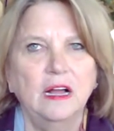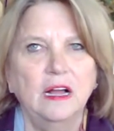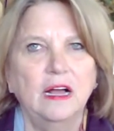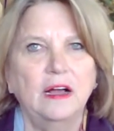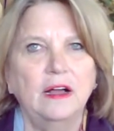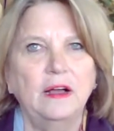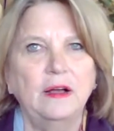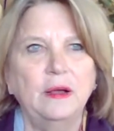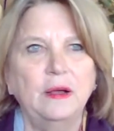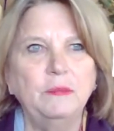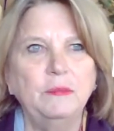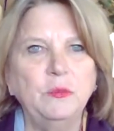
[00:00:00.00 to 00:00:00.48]

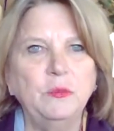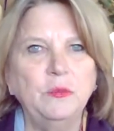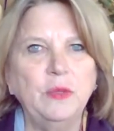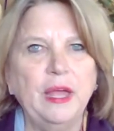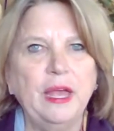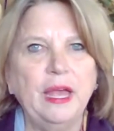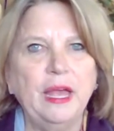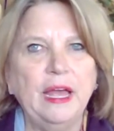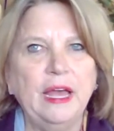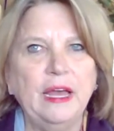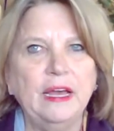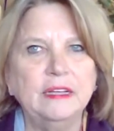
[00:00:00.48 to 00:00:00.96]

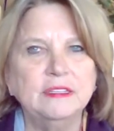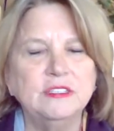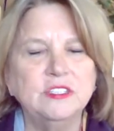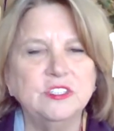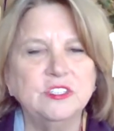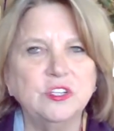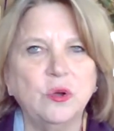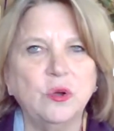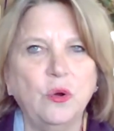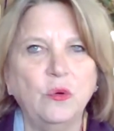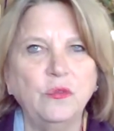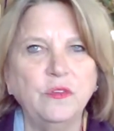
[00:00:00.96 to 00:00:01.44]
And
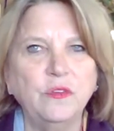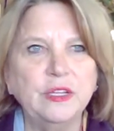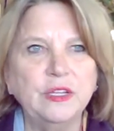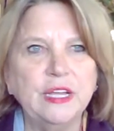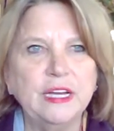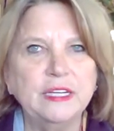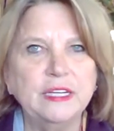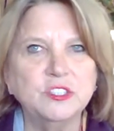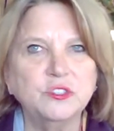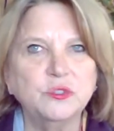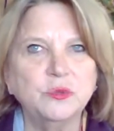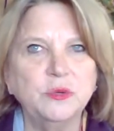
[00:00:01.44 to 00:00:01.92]
so over the
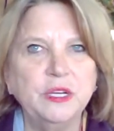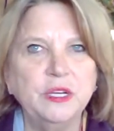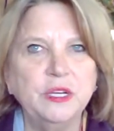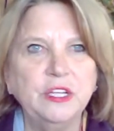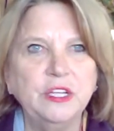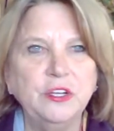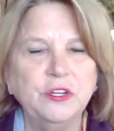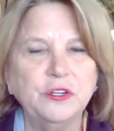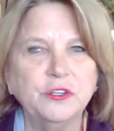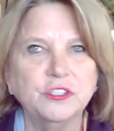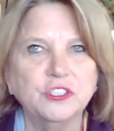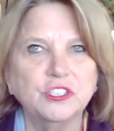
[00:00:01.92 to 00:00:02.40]
last 20
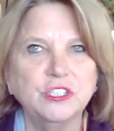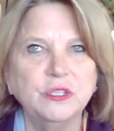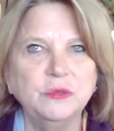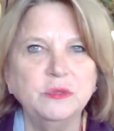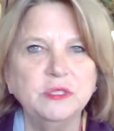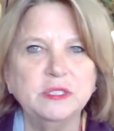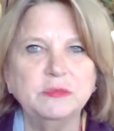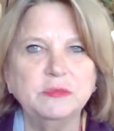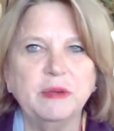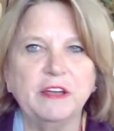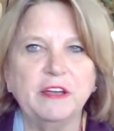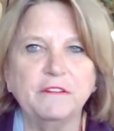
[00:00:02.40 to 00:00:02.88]
years, she
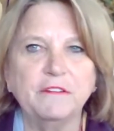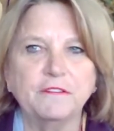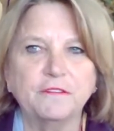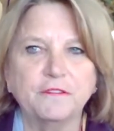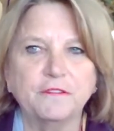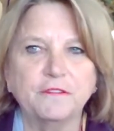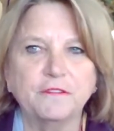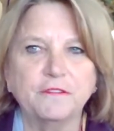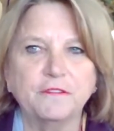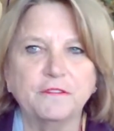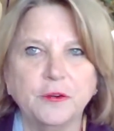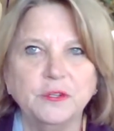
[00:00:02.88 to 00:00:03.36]
was my
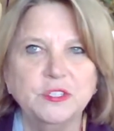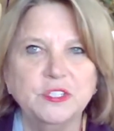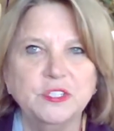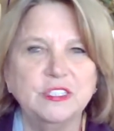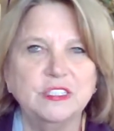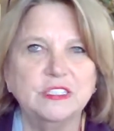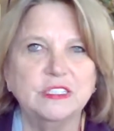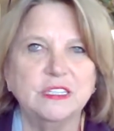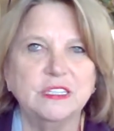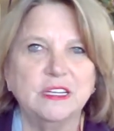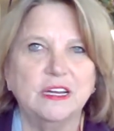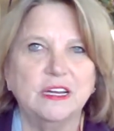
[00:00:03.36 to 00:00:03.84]

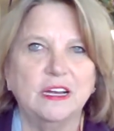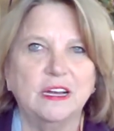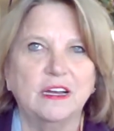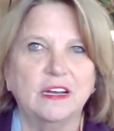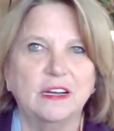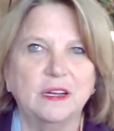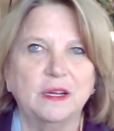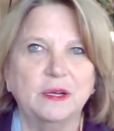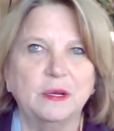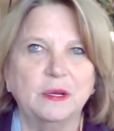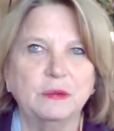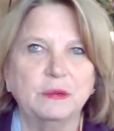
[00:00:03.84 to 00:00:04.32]
first
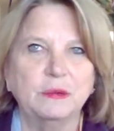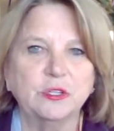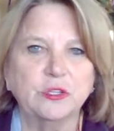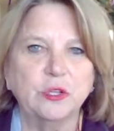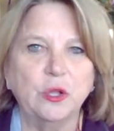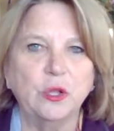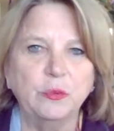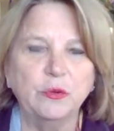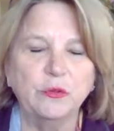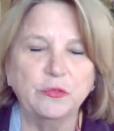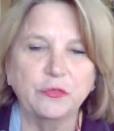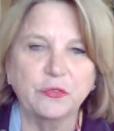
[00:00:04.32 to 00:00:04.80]

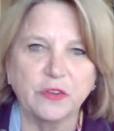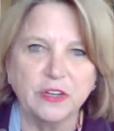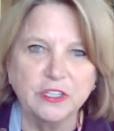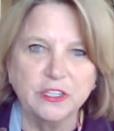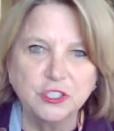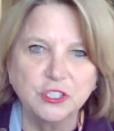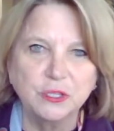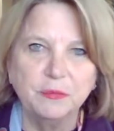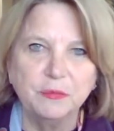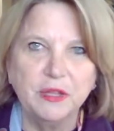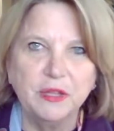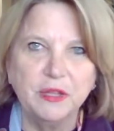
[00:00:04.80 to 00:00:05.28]
global
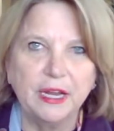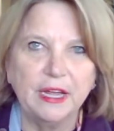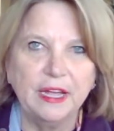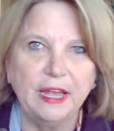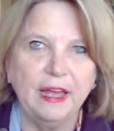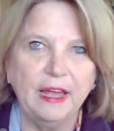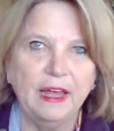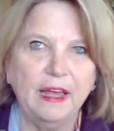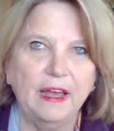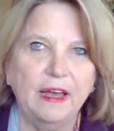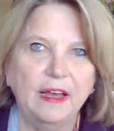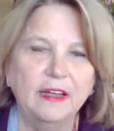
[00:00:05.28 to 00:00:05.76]
friendship that I
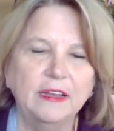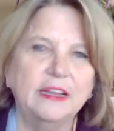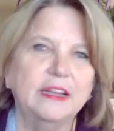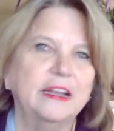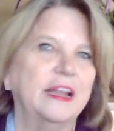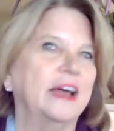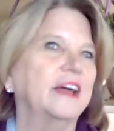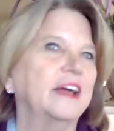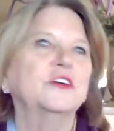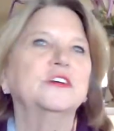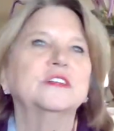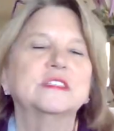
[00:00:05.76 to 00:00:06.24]
had,
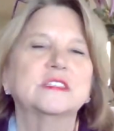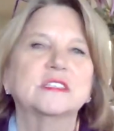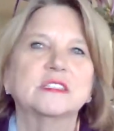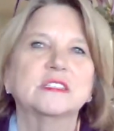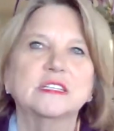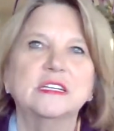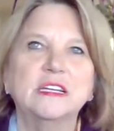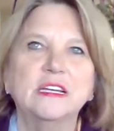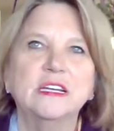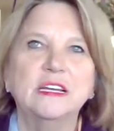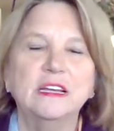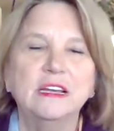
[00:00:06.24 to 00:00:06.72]
and I could
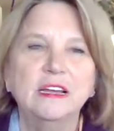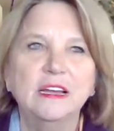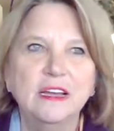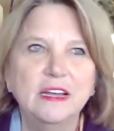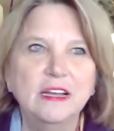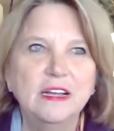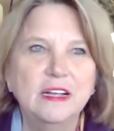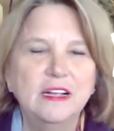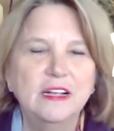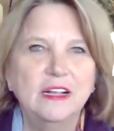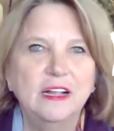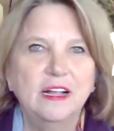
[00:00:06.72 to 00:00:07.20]
see
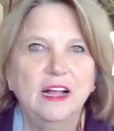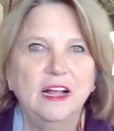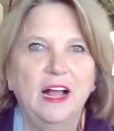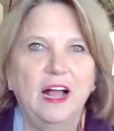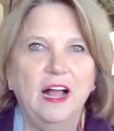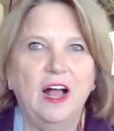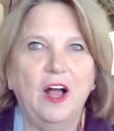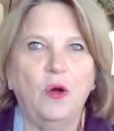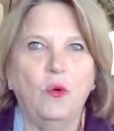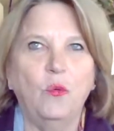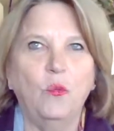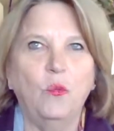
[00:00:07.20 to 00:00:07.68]

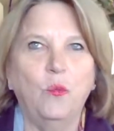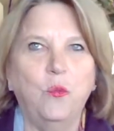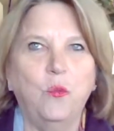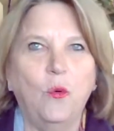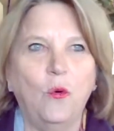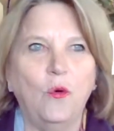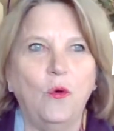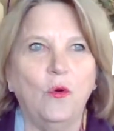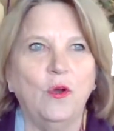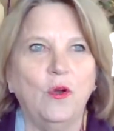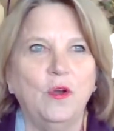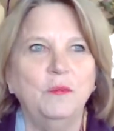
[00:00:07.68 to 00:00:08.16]
how
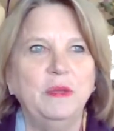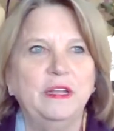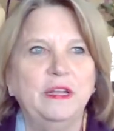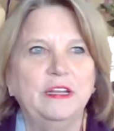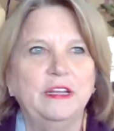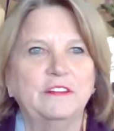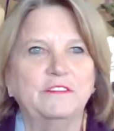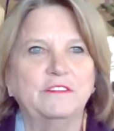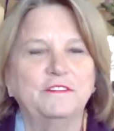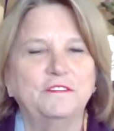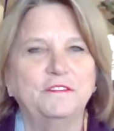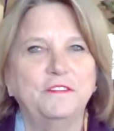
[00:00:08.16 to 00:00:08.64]
warm and
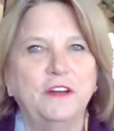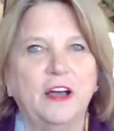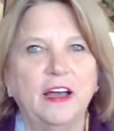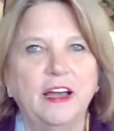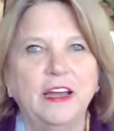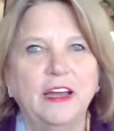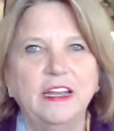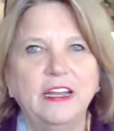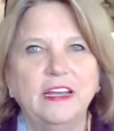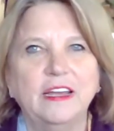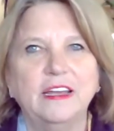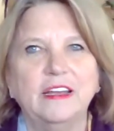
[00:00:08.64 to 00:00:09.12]

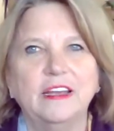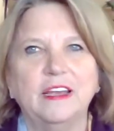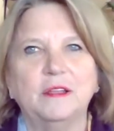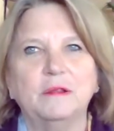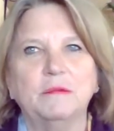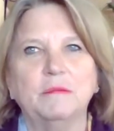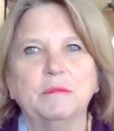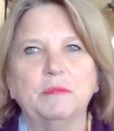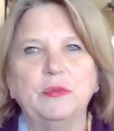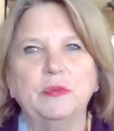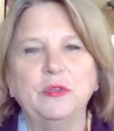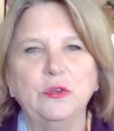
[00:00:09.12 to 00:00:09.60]
inviting
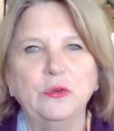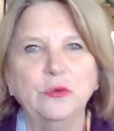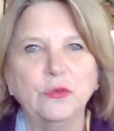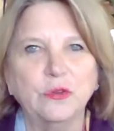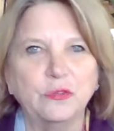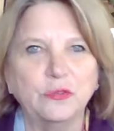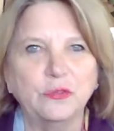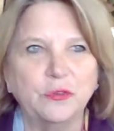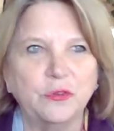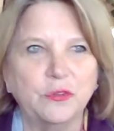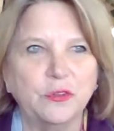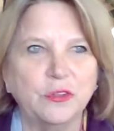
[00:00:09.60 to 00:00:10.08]
and
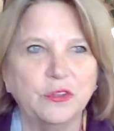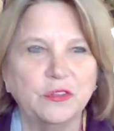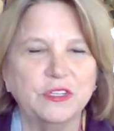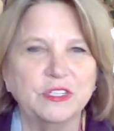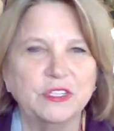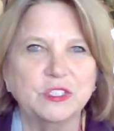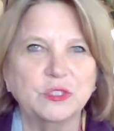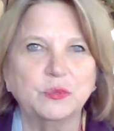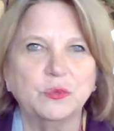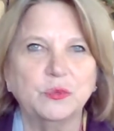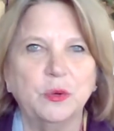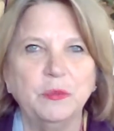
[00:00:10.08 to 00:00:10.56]
beautiful
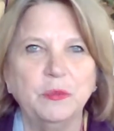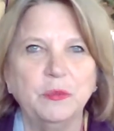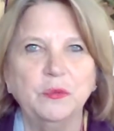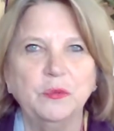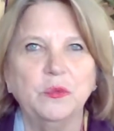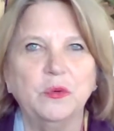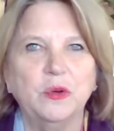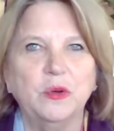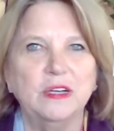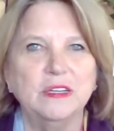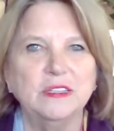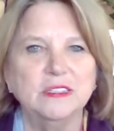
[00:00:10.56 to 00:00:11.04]
this woman
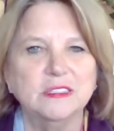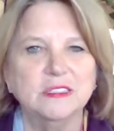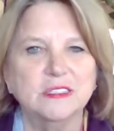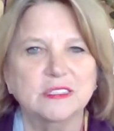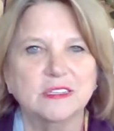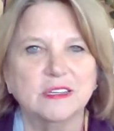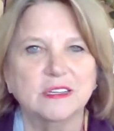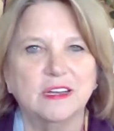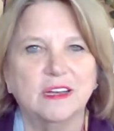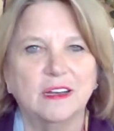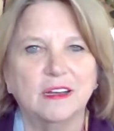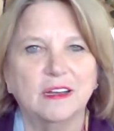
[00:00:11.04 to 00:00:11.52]
was.